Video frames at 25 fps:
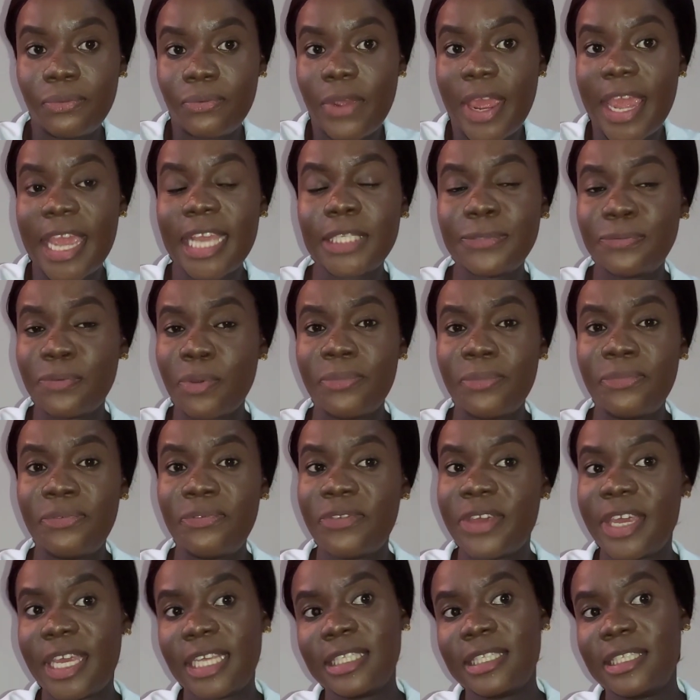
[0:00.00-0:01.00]
right from
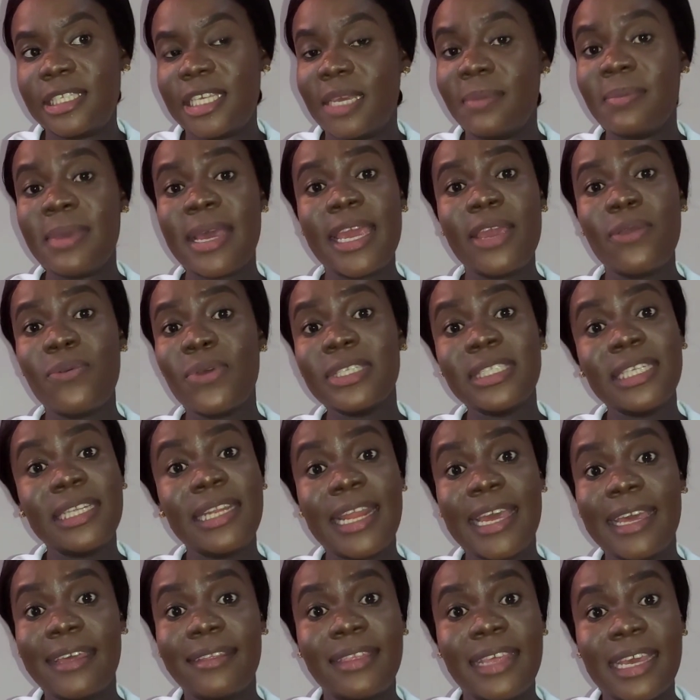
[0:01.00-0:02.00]
first year, but it
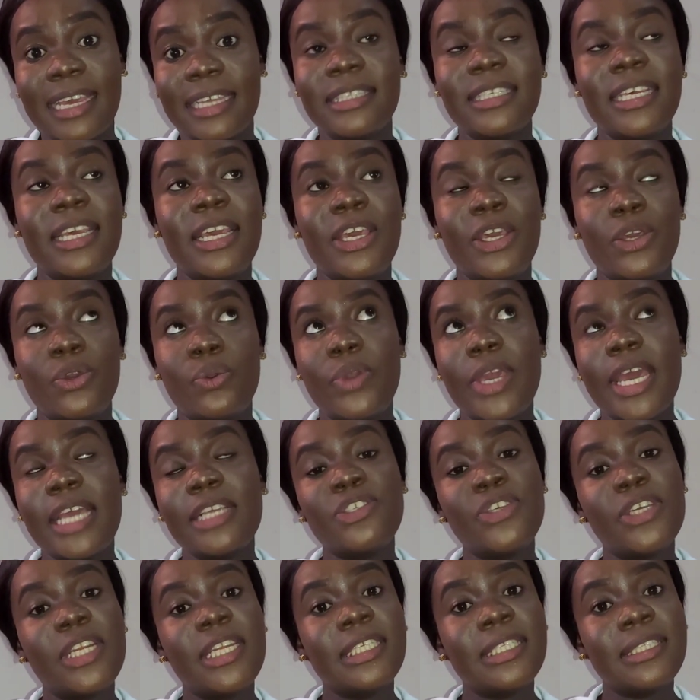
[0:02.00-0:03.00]
wasn't like that. We
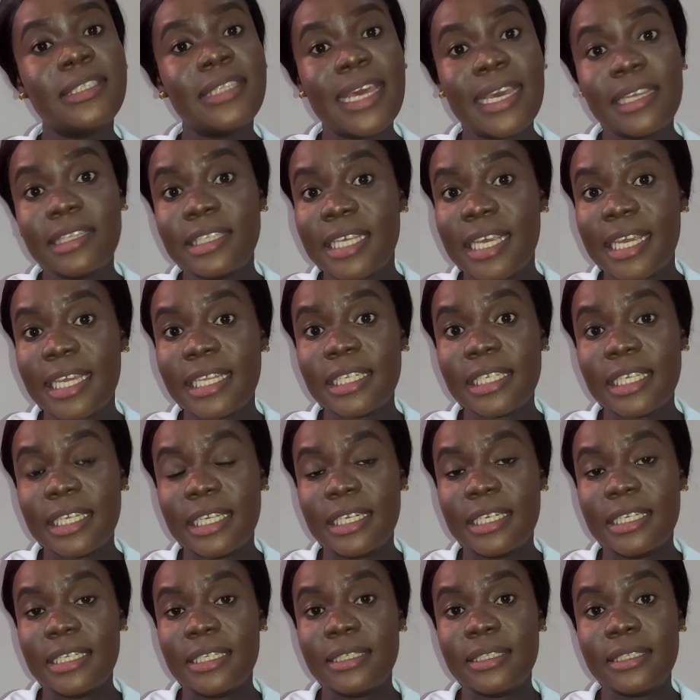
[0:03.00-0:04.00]
actually started
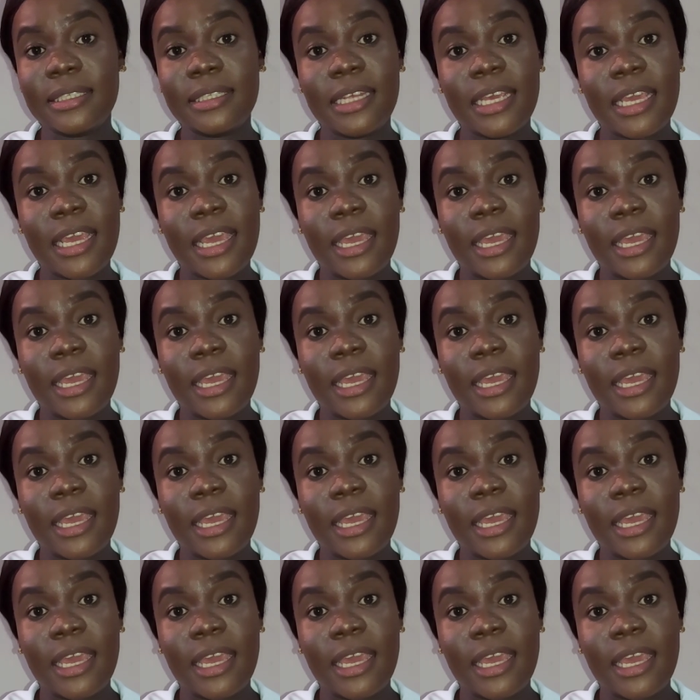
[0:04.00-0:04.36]
in